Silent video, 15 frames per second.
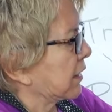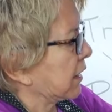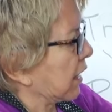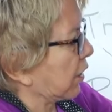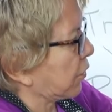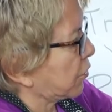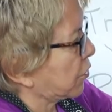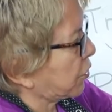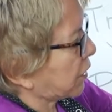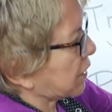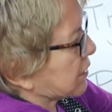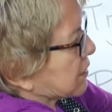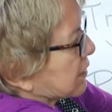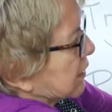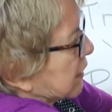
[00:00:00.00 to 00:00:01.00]
Now, you
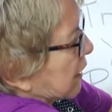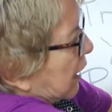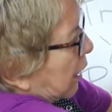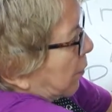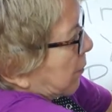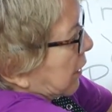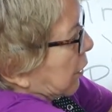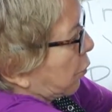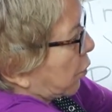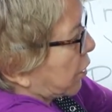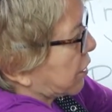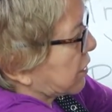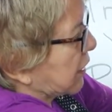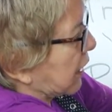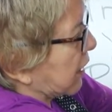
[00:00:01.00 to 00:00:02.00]
can see how many
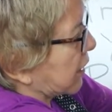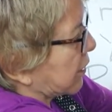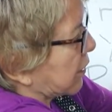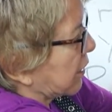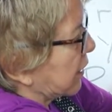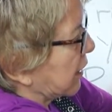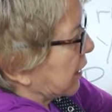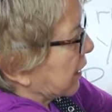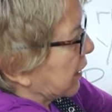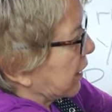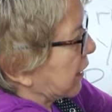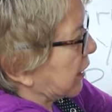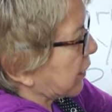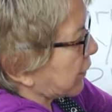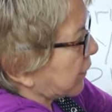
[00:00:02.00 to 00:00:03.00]
were done
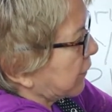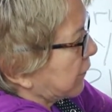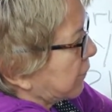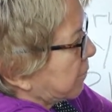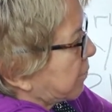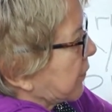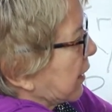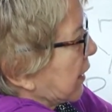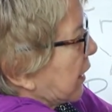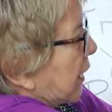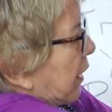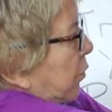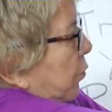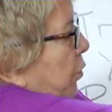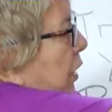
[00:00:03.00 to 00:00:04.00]
here,
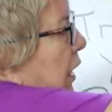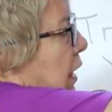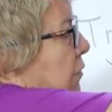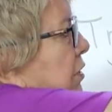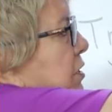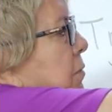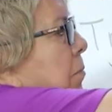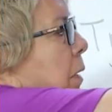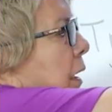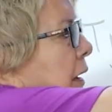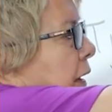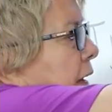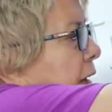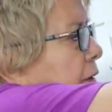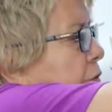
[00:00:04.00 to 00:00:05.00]
and we'll have as
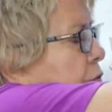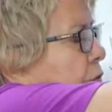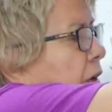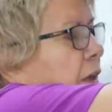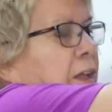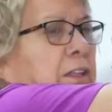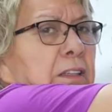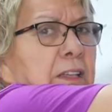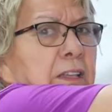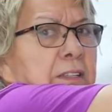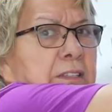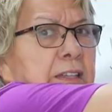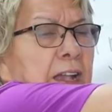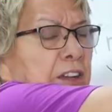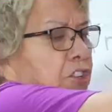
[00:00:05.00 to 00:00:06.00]
many in this
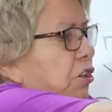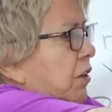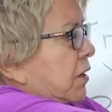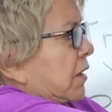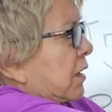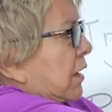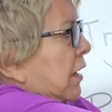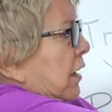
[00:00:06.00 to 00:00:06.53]
section.